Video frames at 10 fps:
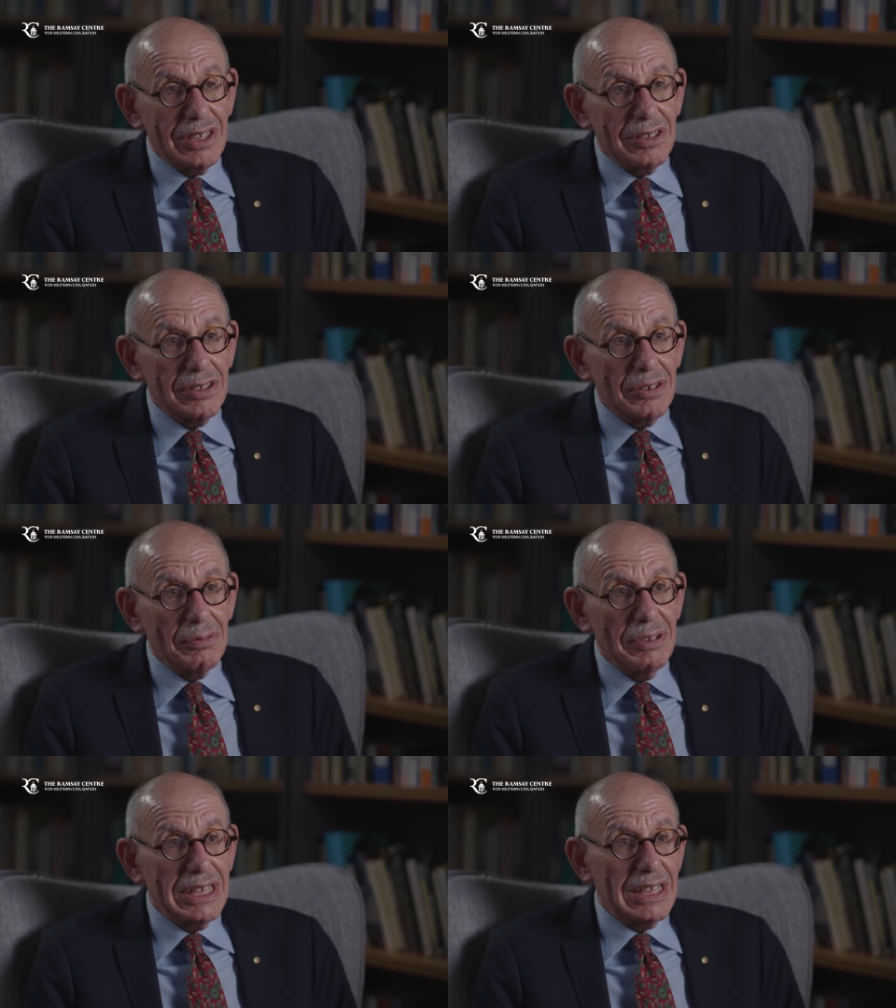that
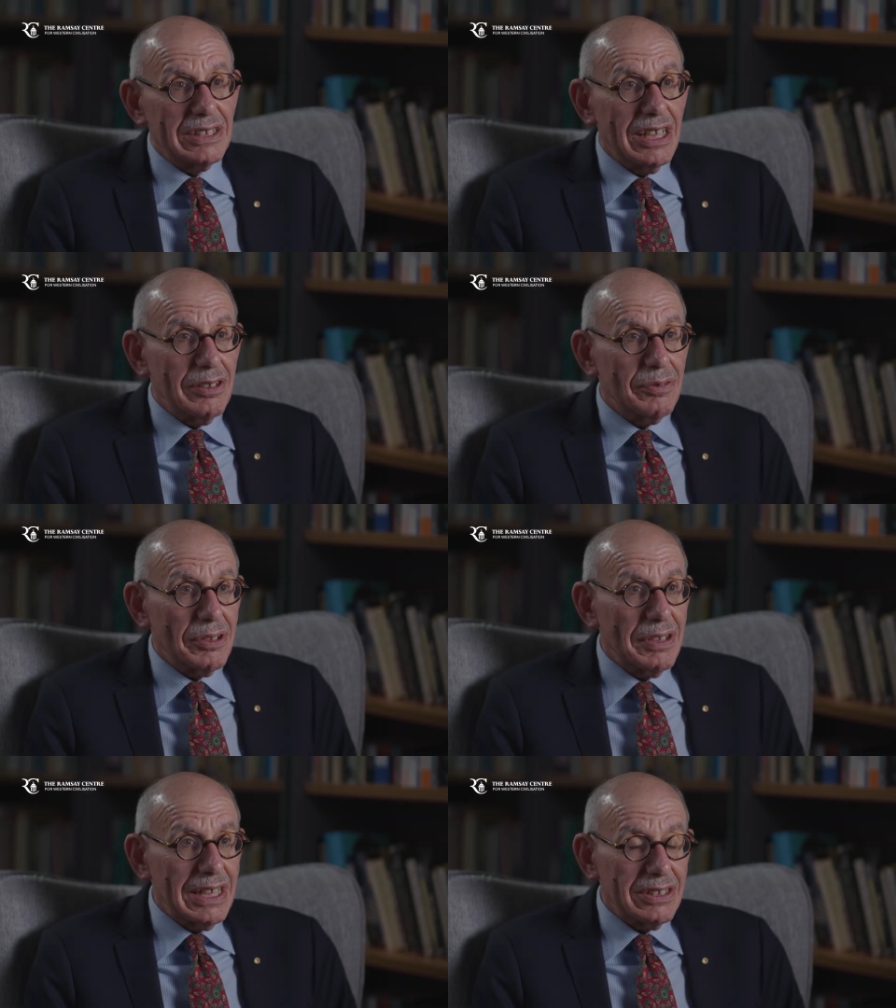we now take
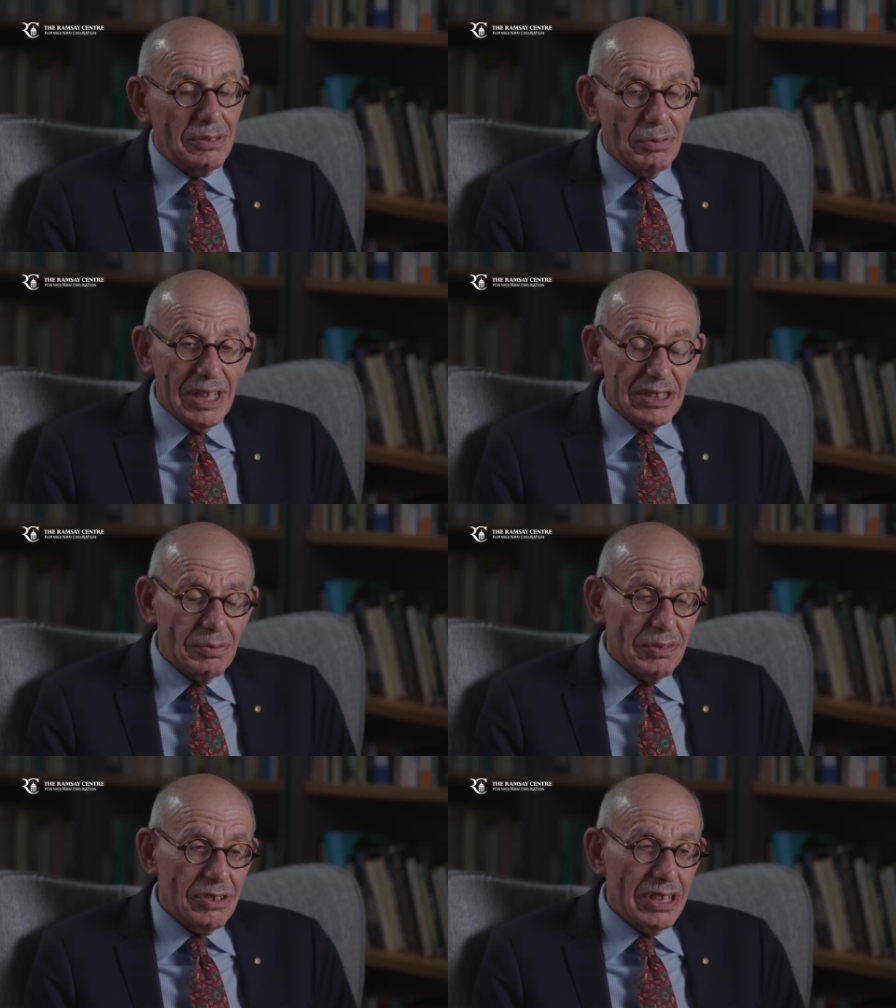for granted, ways
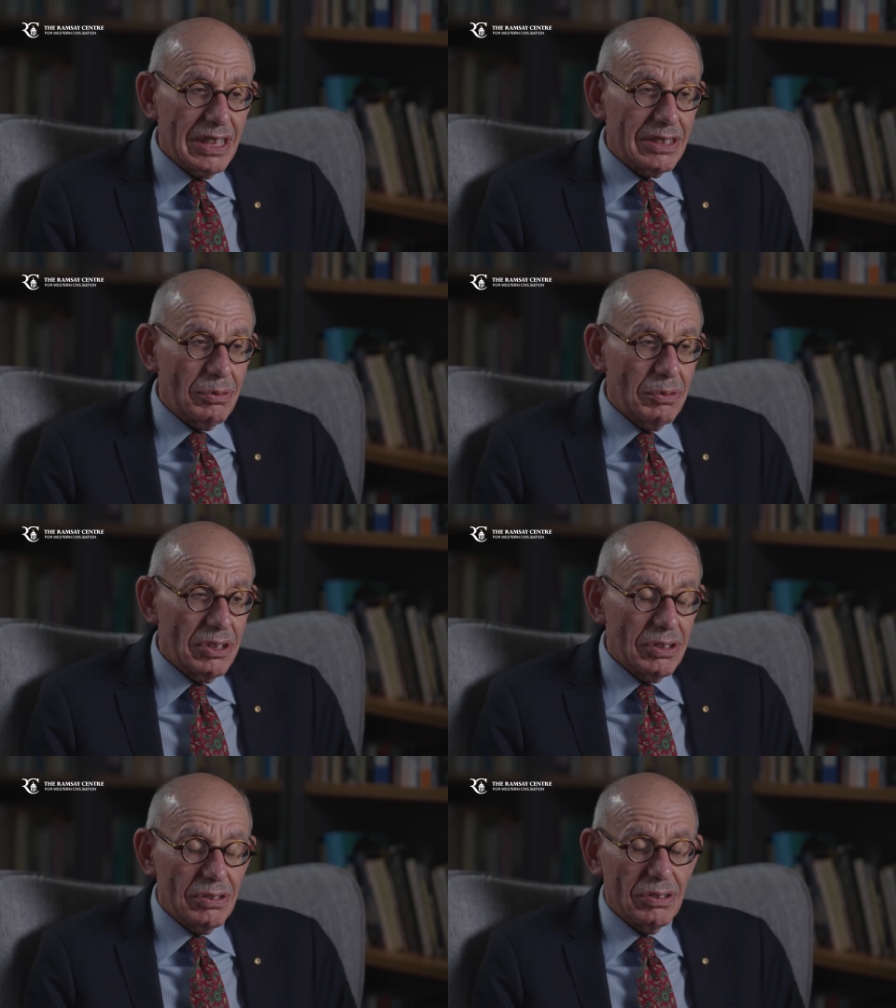of looking at the
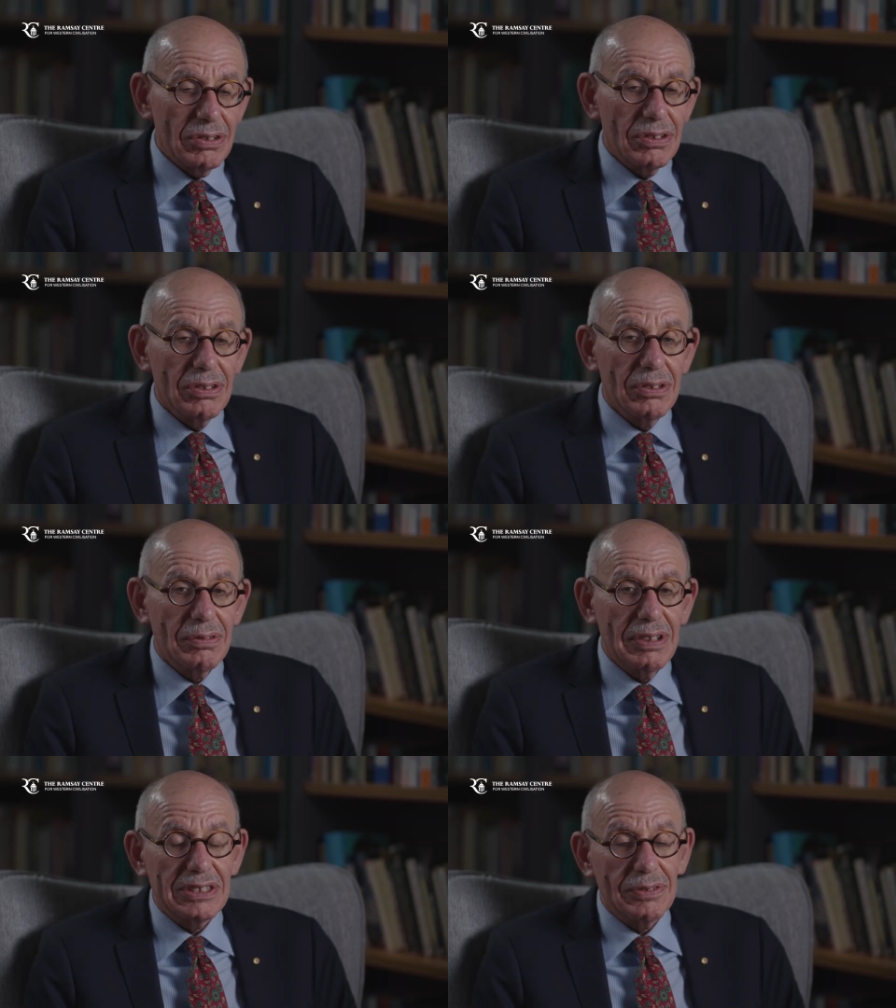world,
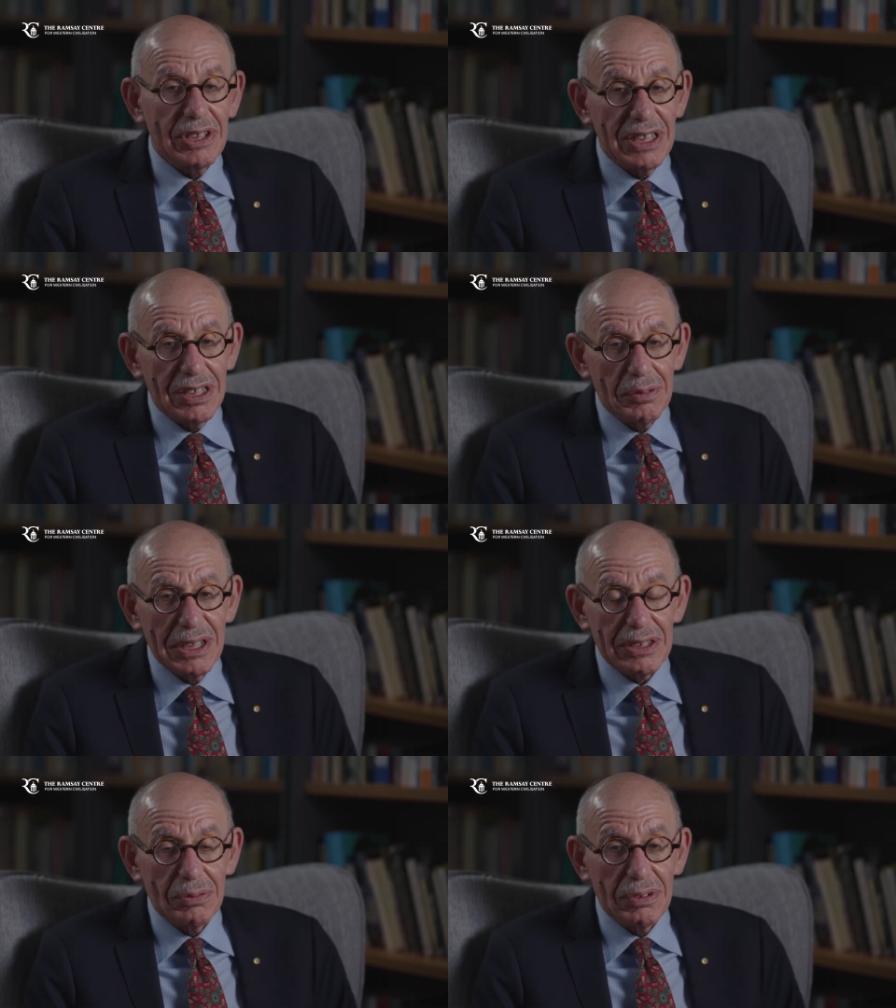ways of thinking
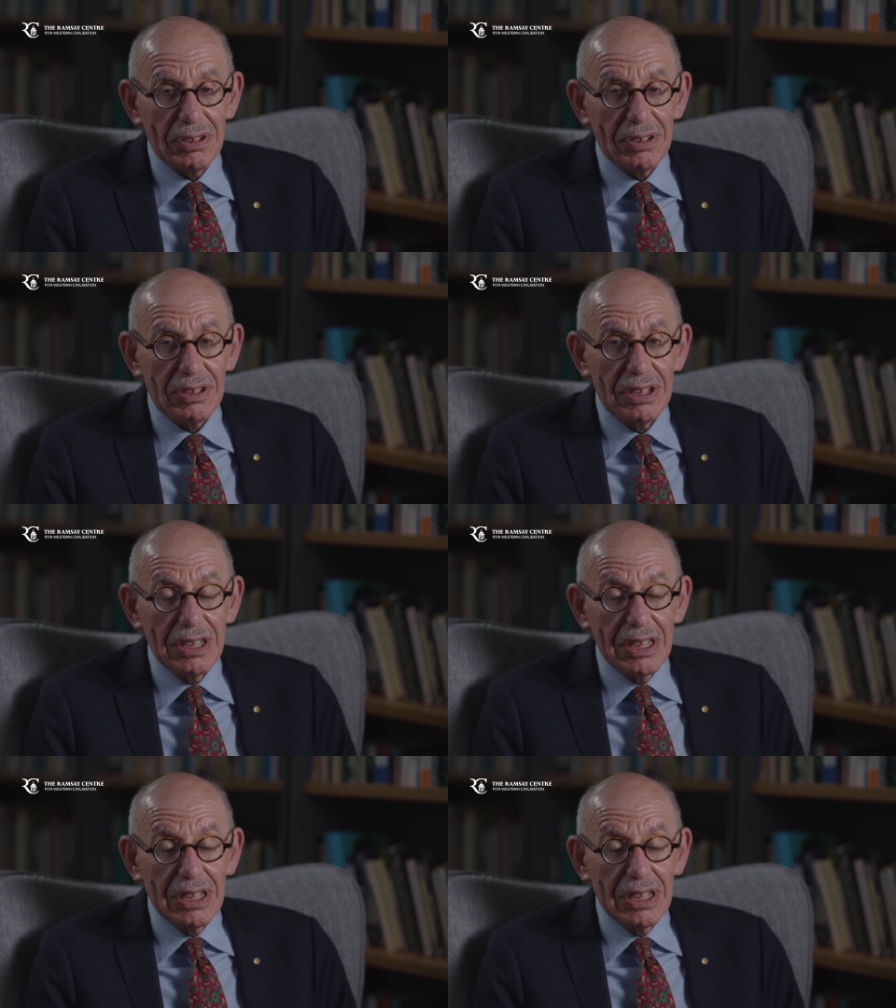about the world,